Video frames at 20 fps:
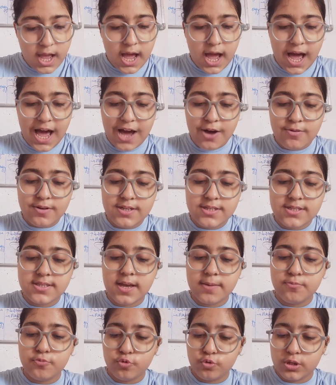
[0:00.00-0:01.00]
how is
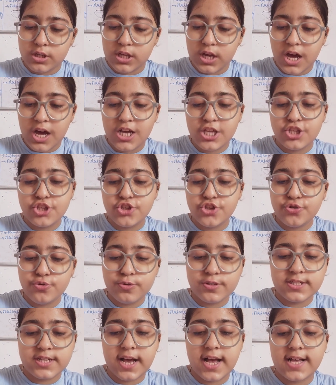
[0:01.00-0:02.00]
ammonia
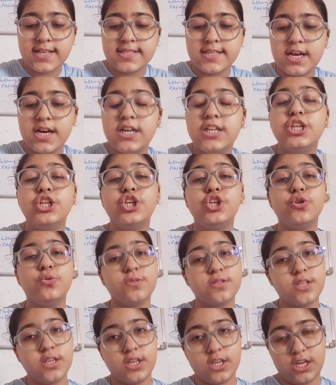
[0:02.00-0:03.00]
used as a
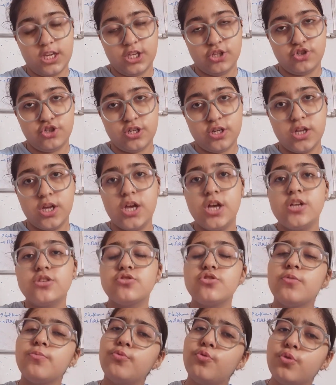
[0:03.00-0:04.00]
reducing agent?
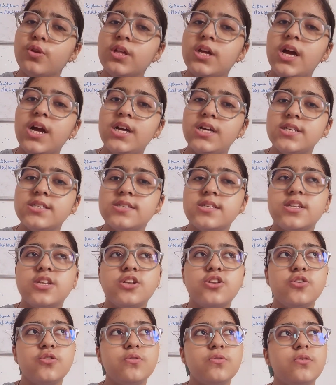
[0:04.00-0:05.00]
So ammonia is
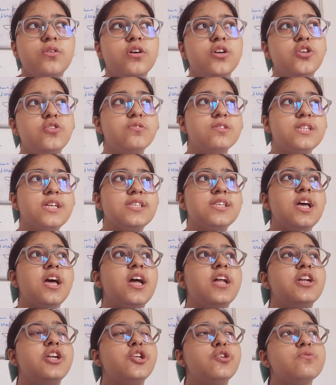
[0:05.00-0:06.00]
used as
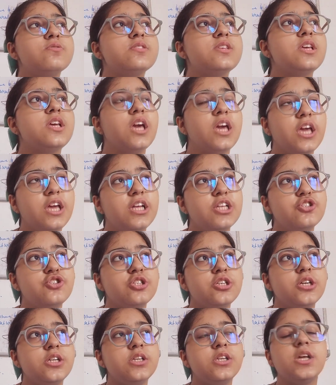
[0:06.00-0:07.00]
a reducing
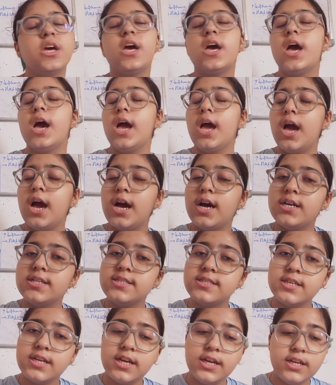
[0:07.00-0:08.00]
agent as
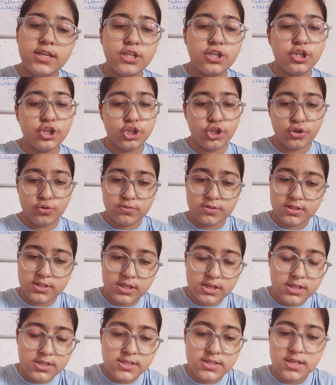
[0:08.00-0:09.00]
it
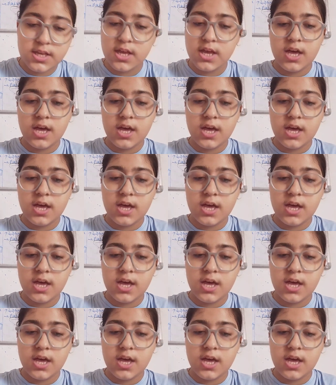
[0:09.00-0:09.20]
reduces